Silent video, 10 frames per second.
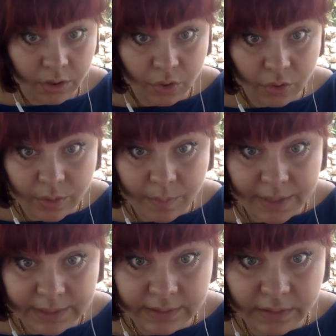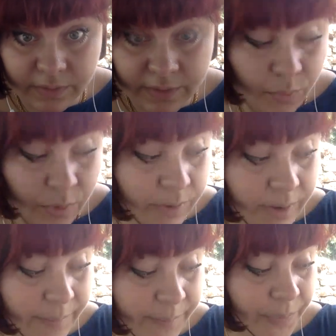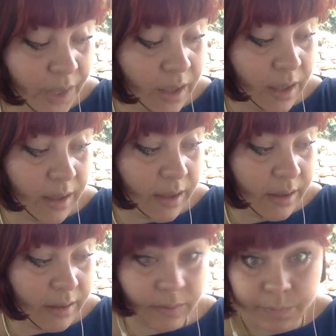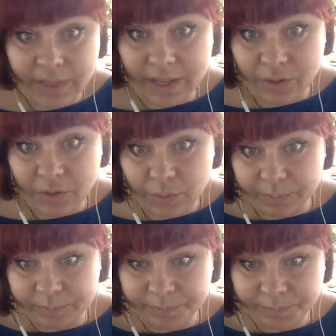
Your comments are very welcome. Thank you.